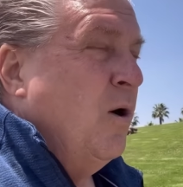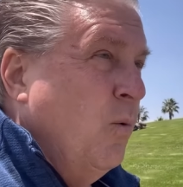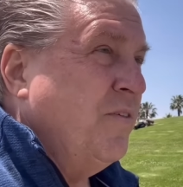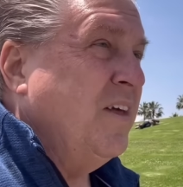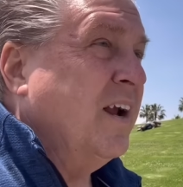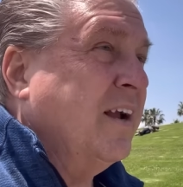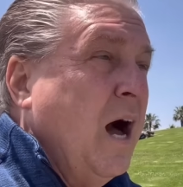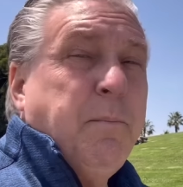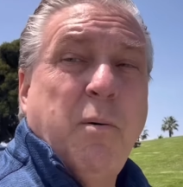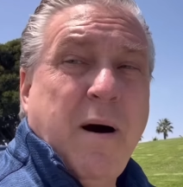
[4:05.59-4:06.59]
within a
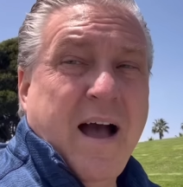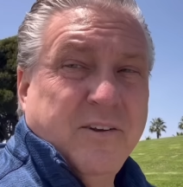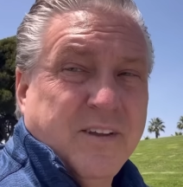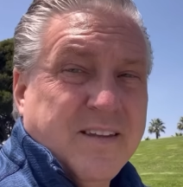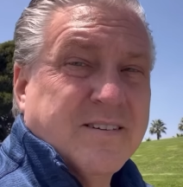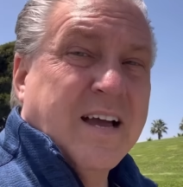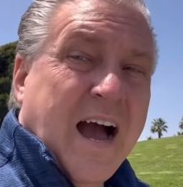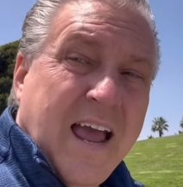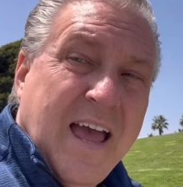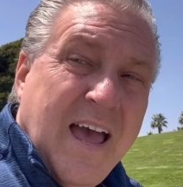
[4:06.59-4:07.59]
couple miles of this
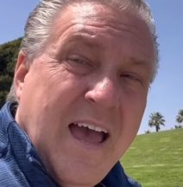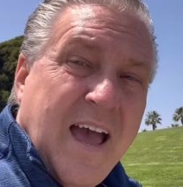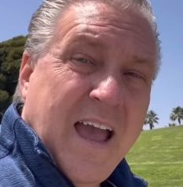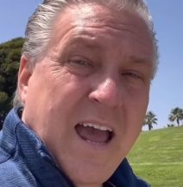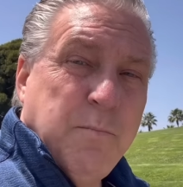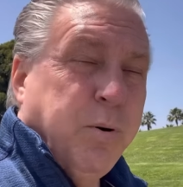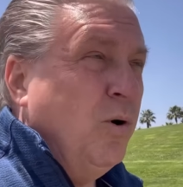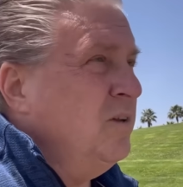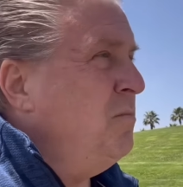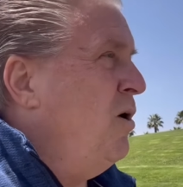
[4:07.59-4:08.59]
guy and
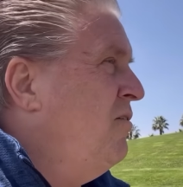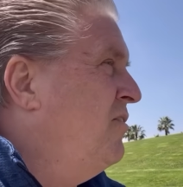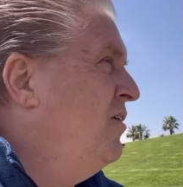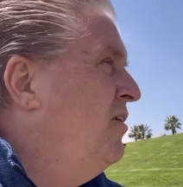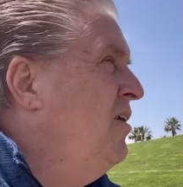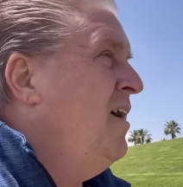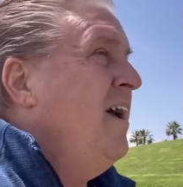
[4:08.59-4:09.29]
pulled him over.